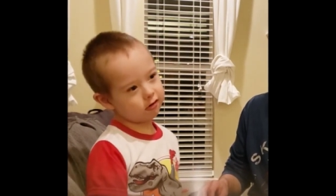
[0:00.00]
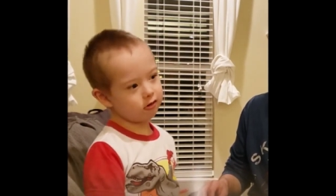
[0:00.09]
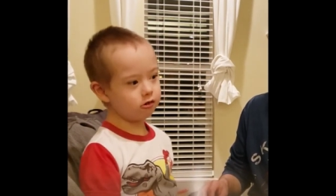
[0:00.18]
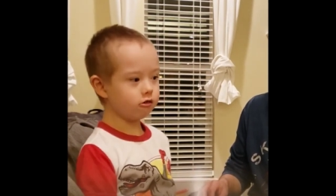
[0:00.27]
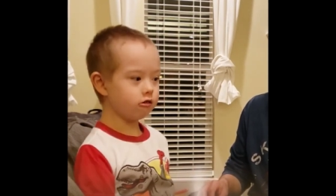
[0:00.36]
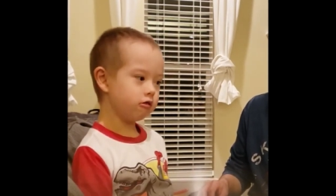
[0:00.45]

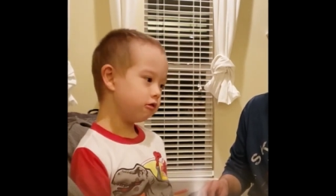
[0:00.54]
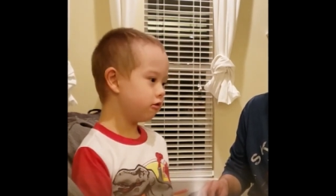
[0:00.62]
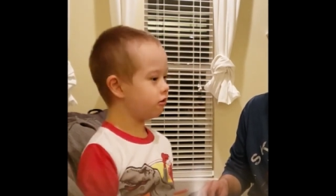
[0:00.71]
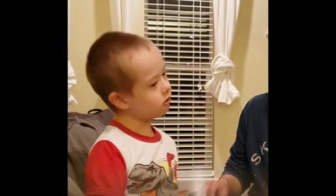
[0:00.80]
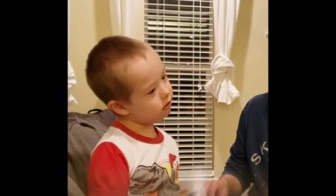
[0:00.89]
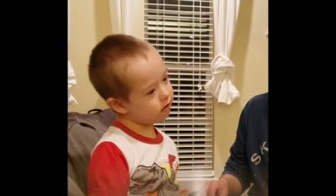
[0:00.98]
At the
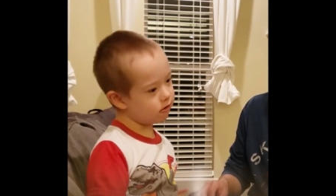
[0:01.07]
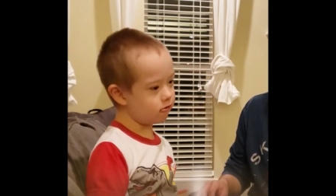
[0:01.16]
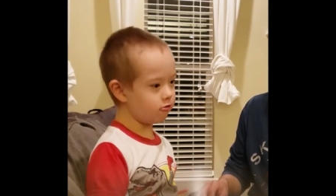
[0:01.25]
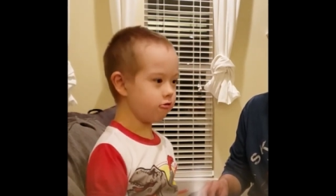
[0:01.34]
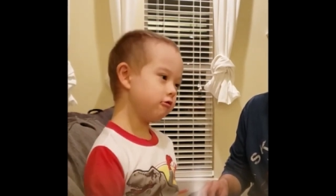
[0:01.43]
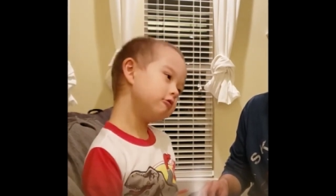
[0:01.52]
time, we
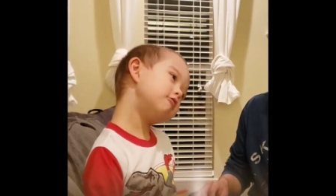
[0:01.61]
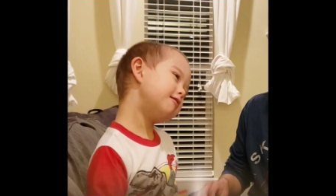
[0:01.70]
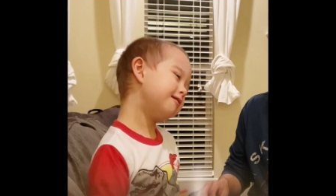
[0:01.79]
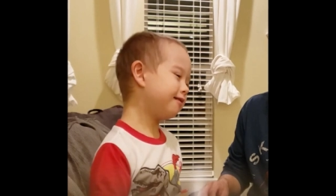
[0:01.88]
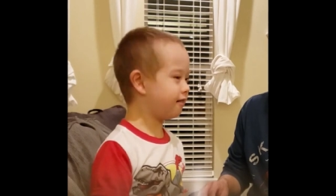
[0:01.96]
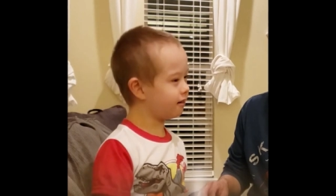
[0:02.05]
were giving him a
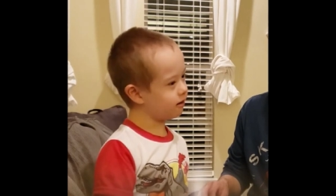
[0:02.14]
lot of